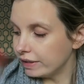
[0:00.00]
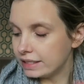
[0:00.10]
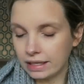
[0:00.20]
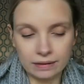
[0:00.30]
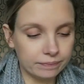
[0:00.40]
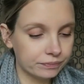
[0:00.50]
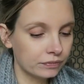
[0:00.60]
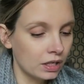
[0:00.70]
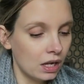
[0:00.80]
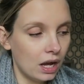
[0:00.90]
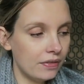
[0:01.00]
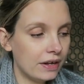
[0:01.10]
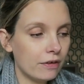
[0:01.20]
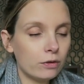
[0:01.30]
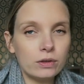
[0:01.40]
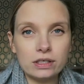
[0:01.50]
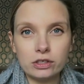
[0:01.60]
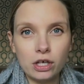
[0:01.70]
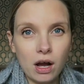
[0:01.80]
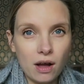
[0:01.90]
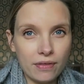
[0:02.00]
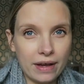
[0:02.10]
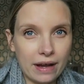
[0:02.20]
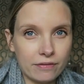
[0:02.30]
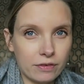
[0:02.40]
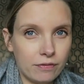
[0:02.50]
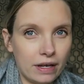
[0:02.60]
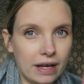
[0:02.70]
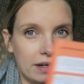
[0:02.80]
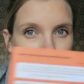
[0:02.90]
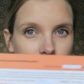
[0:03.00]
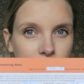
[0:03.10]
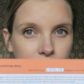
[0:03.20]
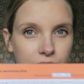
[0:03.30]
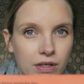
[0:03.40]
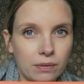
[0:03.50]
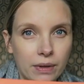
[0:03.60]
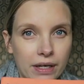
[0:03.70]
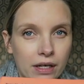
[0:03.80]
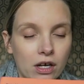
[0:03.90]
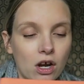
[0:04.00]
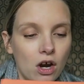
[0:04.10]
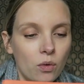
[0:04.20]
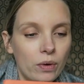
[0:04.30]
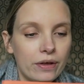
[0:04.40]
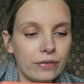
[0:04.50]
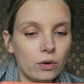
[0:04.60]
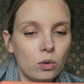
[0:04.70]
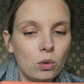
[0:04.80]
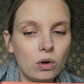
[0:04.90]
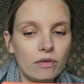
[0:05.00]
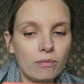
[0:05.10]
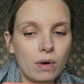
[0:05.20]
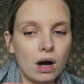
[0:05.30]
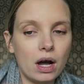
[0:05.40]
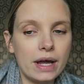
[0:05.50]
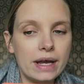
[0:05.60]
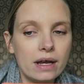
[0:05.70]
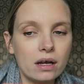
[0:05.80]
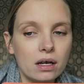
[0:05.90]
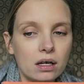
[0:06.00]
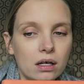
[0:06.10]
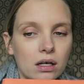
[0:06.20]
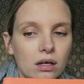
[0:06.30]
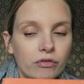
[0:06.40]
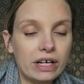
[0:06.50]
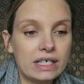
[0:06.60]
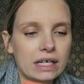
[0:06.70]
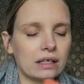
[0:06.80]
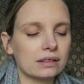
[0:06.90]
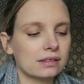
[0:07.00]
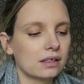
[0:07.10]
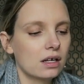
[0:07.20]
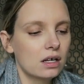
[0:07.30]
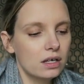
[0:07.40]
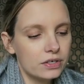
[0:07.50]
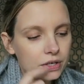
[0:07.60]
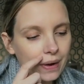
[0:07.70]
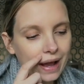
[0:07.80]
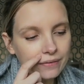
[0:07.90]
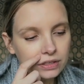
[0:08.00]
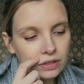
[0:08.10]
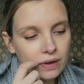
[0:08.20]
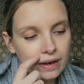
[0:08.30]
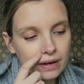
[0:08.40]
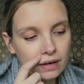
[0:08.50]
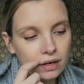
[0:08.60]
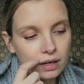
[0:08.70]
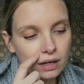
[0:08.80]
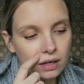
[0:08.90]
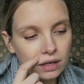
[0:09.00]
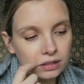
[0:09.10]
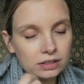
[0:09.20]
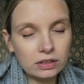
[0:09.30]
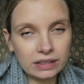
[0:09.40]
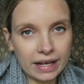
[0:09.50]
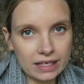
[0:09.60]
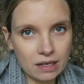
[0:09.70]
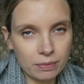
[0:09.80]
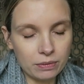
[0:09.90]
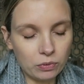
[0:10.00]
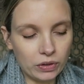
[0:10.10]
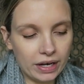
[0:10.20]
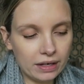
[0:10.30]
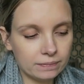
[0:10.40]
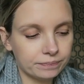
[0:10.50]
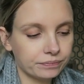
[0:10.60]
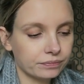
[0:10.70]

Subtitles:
reading. And then I've got this chart that I have to fill in that way with all of my readings. So I have to do it as soon as I get up in the morning,